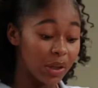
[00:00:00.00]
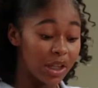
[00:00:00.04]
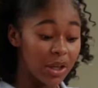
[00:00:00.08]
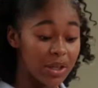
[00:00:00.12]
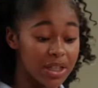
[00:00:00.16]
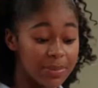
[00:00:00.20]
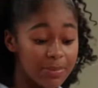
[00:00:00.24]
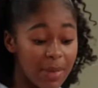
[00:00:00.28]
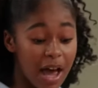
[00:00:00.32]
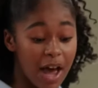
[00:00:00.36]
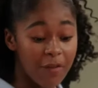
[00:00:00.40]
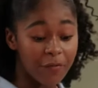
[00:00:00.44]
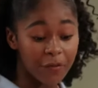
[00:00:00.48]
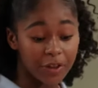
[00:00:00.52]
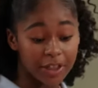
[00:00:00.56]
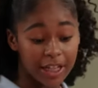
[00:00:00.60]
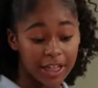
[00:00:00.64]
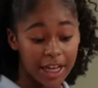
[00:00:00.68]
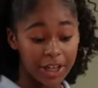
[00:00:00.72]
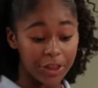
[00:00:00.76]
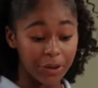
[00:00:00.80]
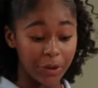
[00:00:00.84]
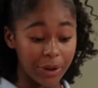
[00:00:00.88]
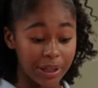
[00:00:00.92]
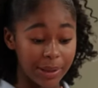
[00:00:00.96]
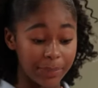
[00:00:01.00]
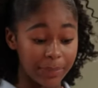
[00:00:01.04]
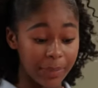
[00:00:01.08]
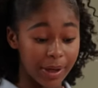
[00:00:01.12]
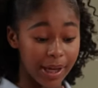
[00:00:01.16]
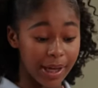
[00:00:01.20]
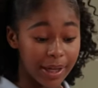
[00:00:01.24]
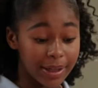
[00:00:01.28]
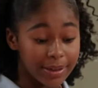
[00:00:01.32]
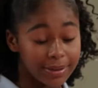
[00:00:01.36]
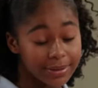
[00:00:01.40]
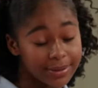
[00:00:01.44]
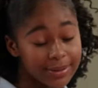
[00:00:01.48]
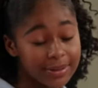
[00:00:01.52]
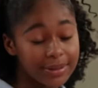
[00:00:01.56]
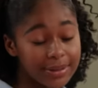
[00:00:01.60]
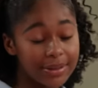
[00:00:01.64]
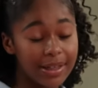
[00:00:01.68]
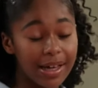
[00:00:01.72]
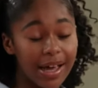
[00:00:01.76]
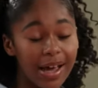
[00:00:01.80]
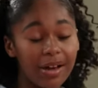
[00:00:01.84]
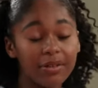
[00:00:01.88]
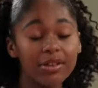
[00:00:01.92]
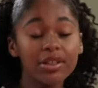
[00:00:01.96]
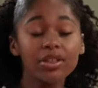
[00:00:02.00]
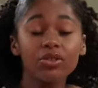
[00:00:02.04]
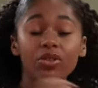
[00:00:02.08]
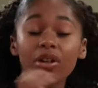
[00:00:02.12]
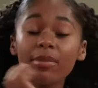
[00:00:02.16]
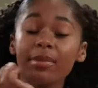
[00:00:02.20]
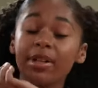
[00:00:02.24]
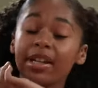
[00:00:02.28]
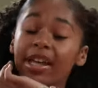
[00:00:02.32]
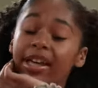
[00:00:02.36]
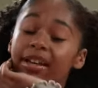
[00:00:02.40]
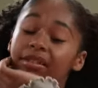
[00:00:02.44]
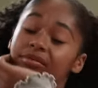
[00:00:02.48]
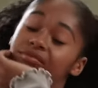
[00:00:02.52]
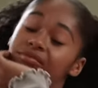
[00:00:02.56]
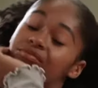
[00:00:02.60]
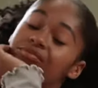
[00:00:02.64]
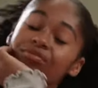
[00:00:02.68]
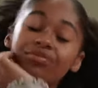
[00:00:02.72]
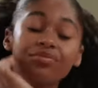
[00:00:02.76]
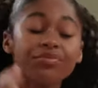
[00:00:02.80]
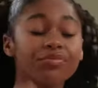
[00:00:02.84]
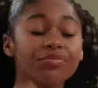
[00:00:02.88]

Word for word: You look small for an eighth grader, but I don't discriminate.